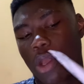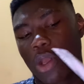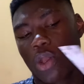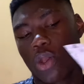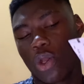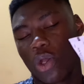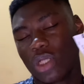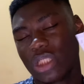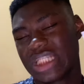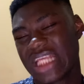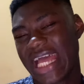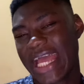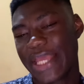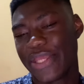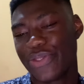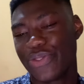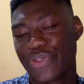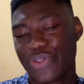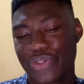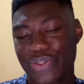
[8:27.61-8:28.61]
because I
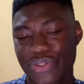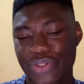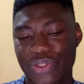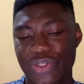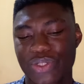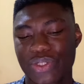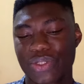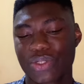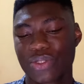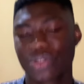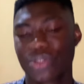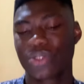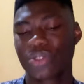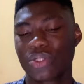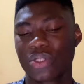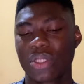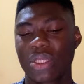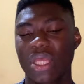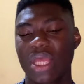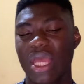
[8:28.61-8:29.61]
used
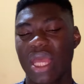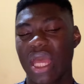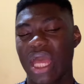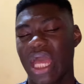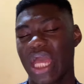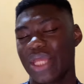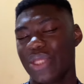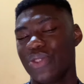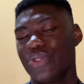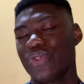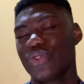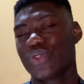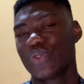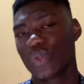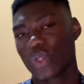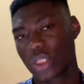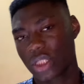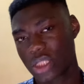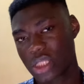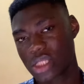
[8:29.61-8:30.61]

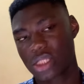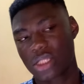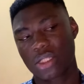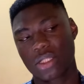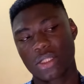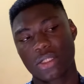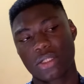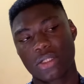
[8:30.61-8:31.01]
what,